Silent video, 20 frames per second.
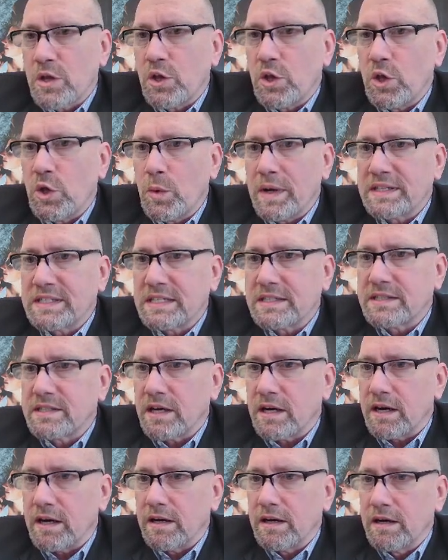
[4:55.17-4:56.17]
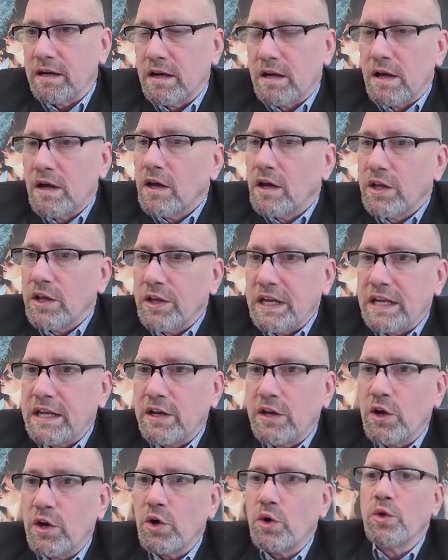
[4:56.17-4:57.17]
USSR. You need
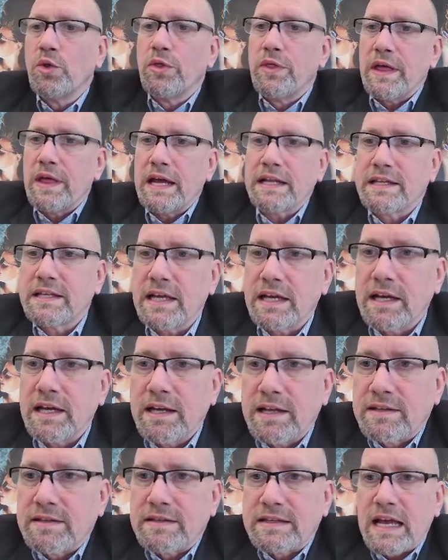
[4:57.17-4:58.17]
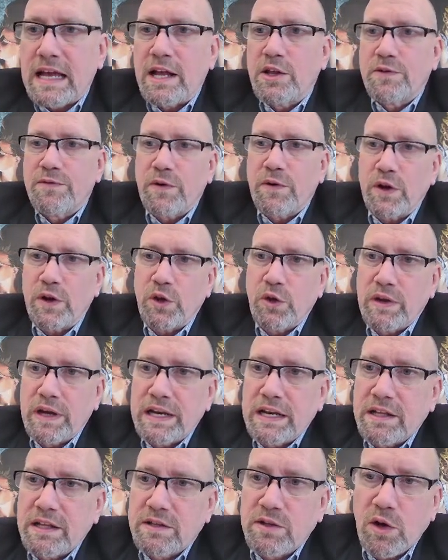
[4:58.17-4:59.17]
to know that it stands for
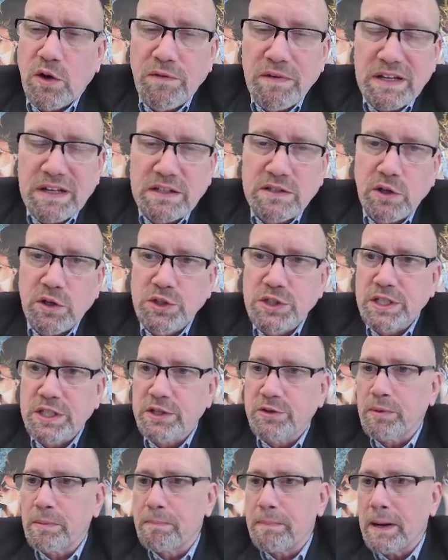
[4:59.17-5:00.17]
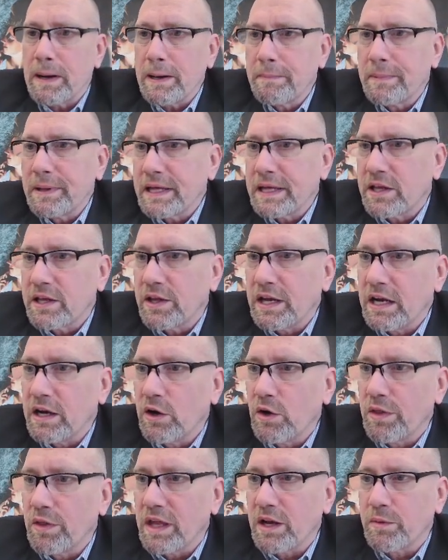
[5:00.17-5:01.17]
United Soviet Socialist Republic. You need
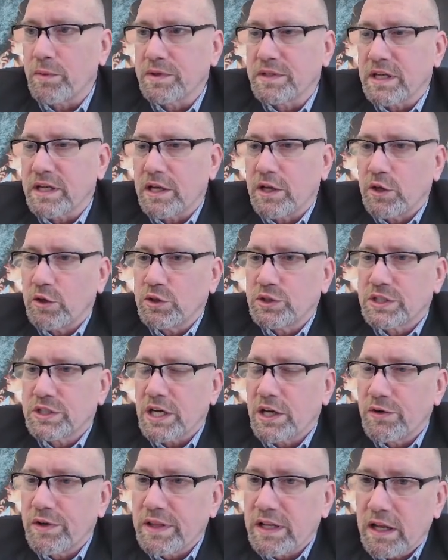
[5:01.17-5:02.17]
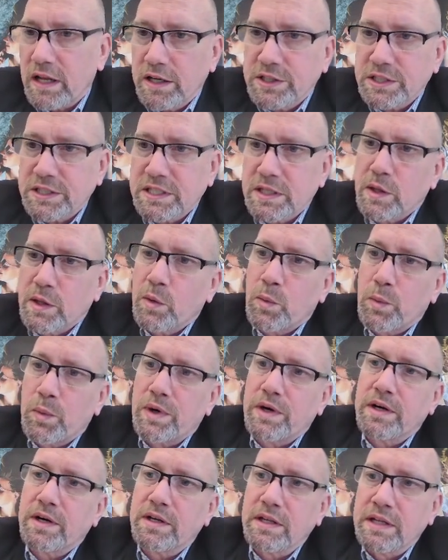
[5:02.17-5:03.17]
to know that it was a huge country, the largest in the
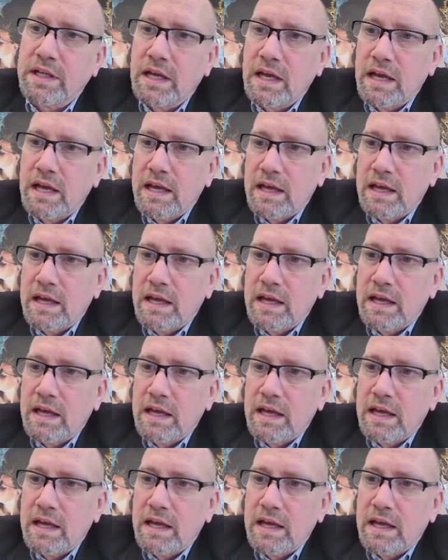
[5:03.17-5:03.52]
world,